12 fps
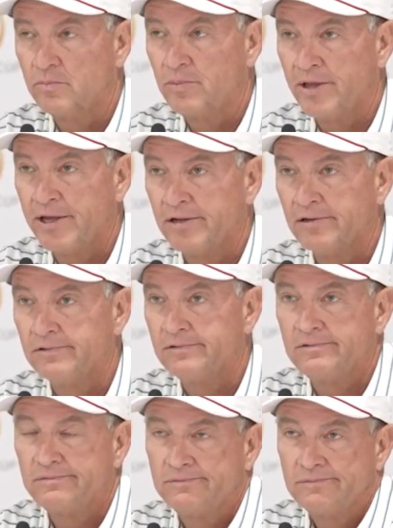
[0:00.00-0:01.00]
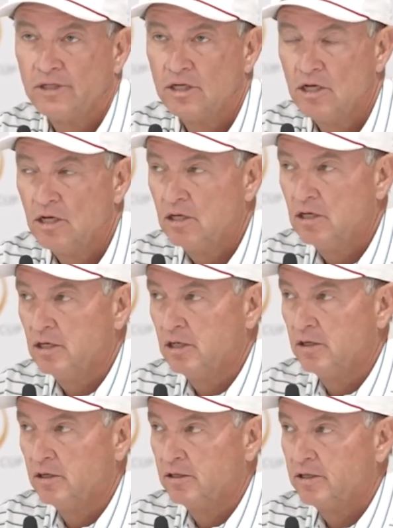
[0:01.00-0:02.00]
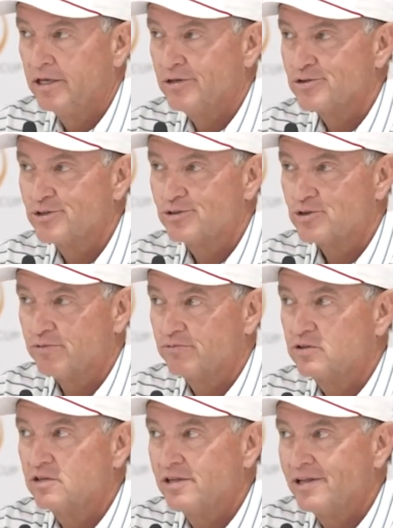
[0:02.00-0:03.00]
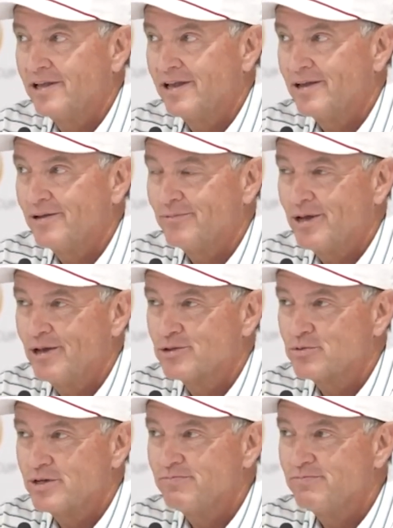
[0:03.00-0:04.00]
The plan is just... as